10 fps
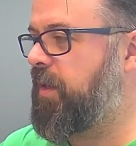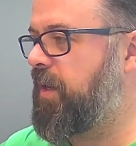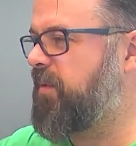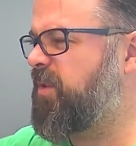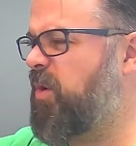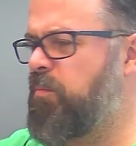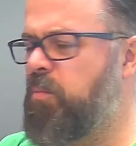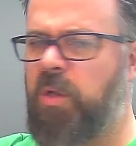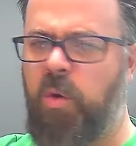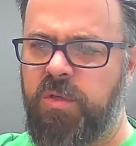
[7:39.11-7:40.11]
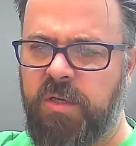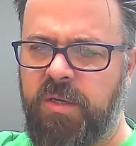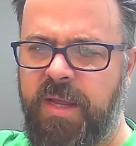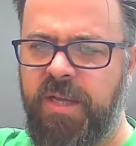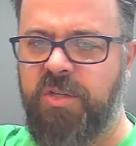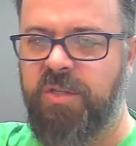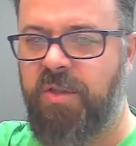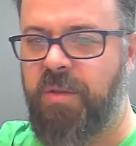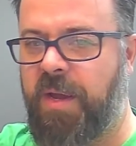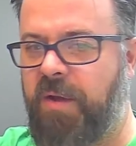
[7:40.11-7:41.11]
It's got loads of connections on
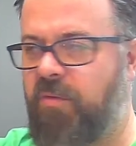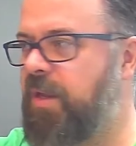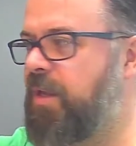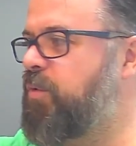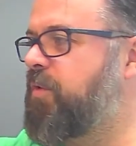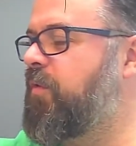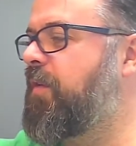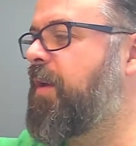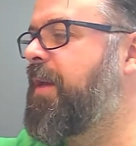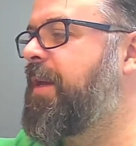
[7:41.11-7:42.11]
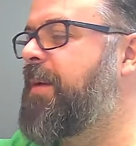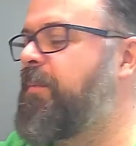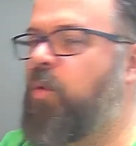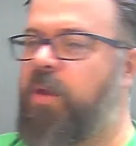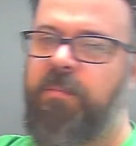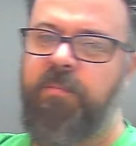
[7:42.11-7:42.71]
the back, really useful for plugging.